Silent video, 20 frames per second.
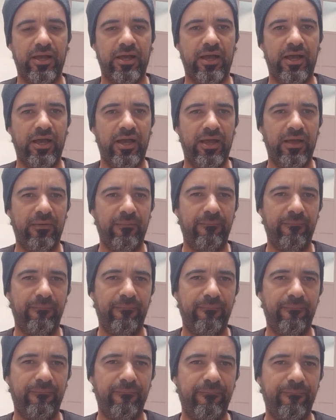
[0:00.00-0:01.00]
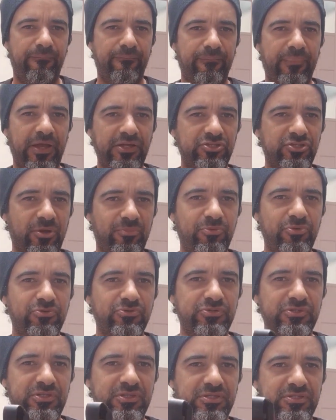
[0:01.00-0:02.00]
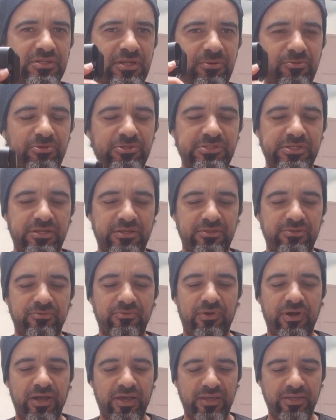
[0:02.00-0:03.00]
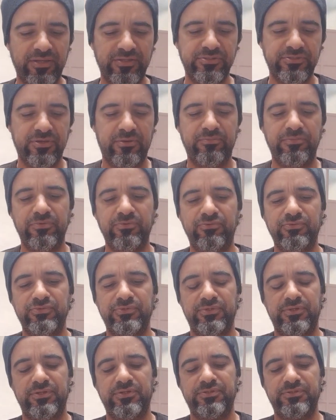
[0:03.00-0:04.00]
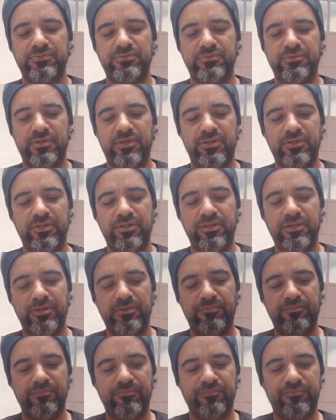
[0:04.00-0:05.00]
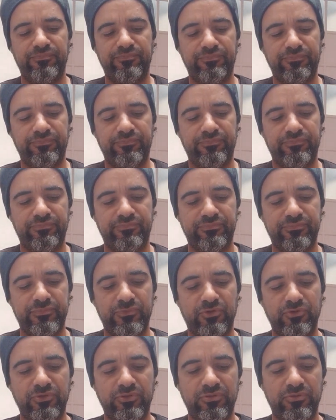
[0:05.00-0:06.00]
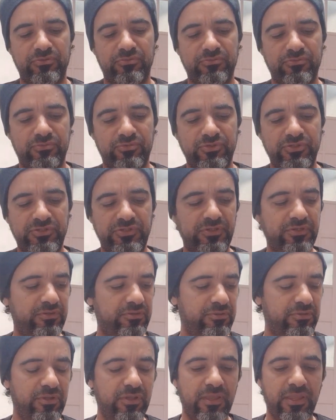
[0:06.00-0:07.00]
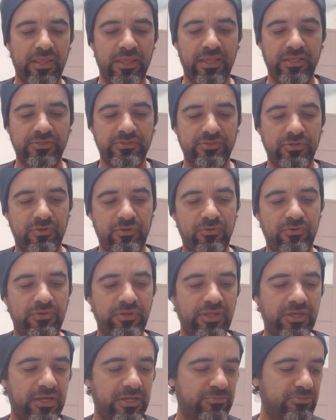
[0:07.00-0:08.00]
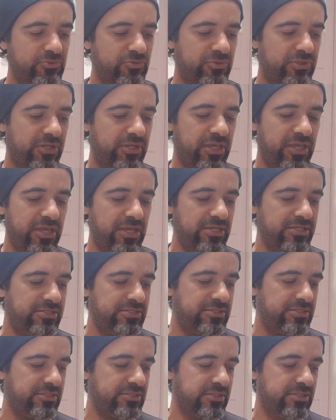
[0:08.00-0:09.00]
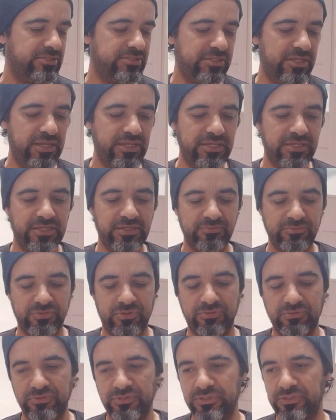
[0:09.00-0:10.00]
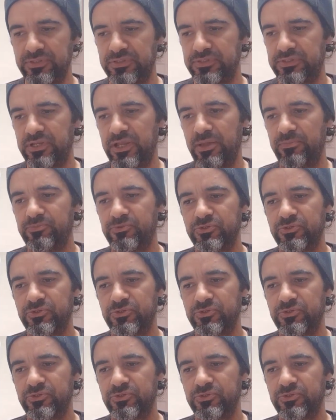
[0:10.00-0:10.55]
I stopped using this, and I will tell you why I stopped using this. And don't see. So it comes with a case, as I say. It comes out with the strap.